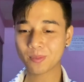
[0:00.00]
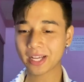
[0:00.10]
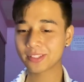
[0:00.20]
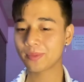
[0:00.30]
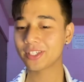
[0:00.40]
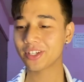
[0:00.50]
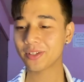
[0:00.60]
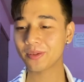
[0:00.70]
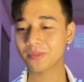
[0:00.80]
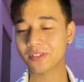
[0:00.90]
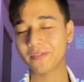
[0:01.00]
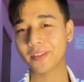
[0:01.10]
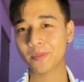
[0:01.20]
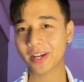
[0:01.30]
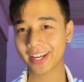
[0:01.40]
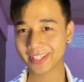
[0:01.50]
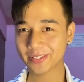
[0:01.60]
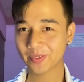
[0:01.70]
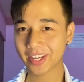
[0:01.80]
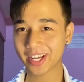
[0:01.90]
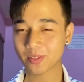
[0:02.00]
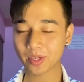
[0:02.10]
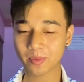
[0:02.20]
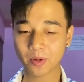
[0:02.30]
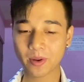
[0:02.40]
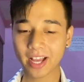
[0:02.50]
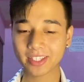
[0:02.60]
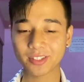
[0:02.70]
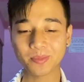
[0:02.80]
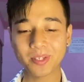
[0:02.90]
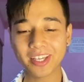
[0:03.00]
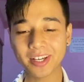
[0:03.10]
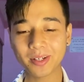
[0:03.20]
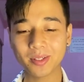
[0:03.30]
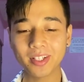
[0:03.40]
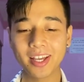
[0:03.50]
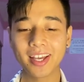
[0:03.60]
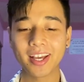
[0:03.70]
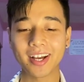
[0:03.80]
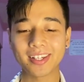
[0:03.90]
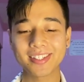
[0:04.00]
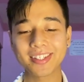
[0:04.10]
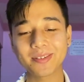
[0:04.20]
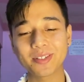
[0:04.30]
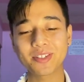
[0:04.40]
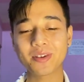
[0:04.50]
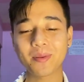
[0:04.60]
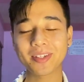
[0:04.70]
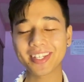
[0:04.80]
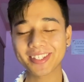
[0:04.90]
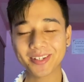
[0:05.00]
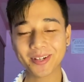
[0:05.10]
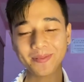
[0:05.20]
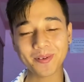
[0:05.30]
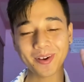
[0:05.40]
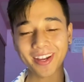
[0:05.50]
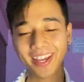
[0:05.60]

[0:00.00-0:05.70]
back to my channel. I'm Jivin Tamang, and in this video, guys, we're going to be reacting to BL series drama TikTok part